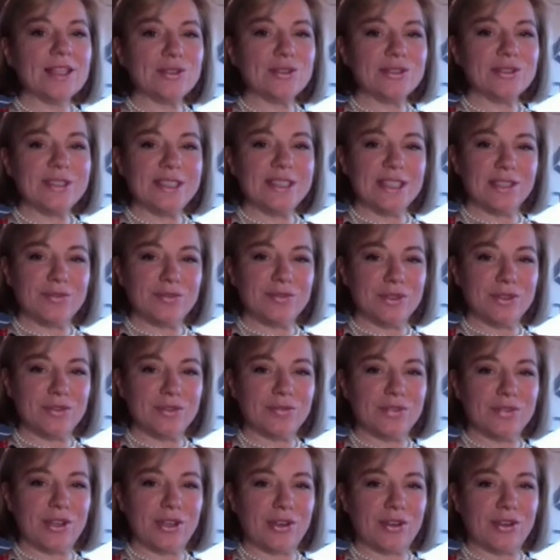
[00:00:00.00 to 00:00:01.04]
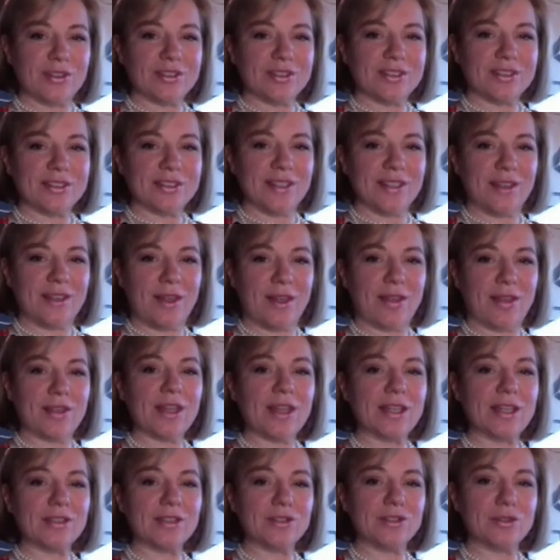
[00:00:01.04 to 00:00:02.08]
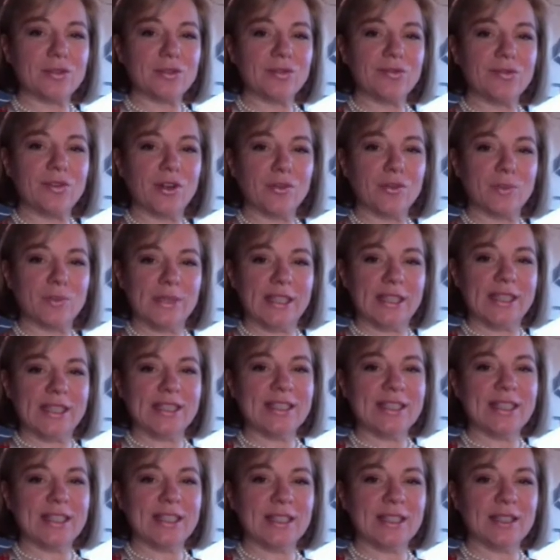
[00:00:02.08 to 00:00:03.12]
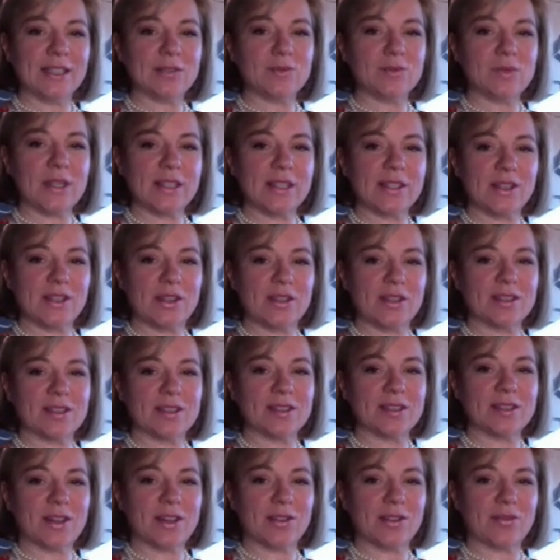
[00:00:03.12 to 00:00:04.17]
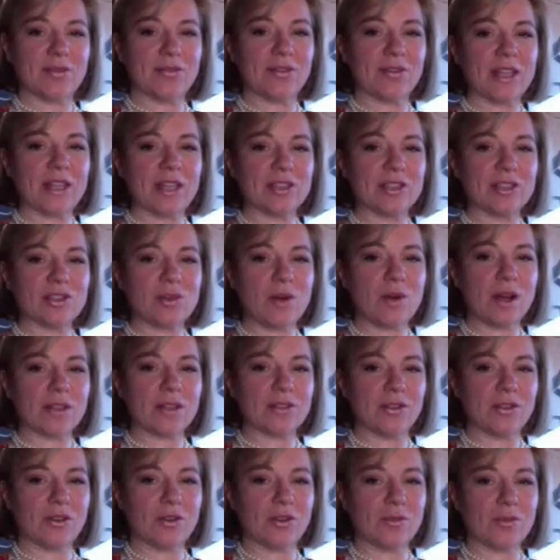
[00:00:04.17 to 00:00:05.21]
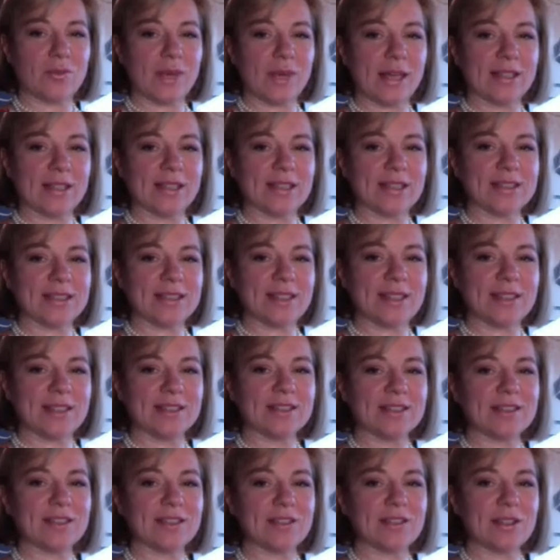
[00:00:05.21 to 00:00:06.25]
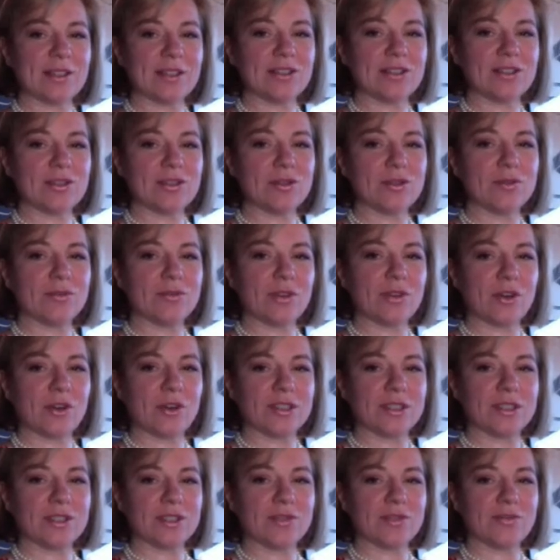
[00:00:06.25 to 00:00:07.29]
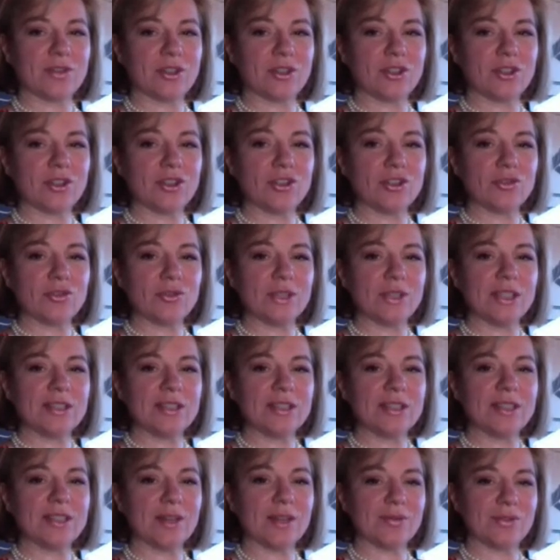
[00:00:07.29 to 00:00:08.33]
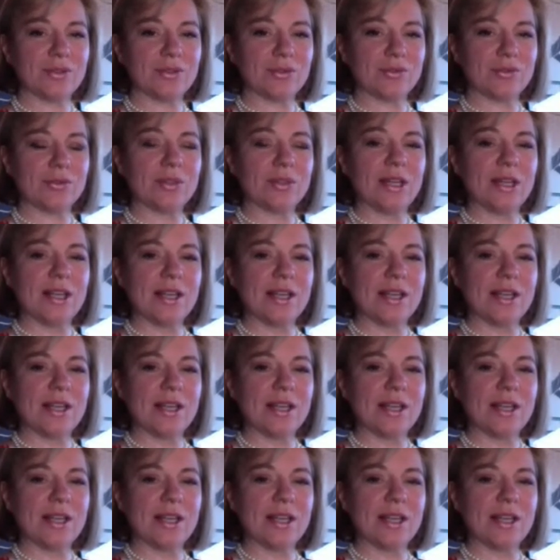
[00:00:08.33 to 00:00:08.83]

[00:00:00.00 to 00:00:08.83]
So, dear viewers, thank you for being here with us on French Quarter Magazine's Your Voice for a new interview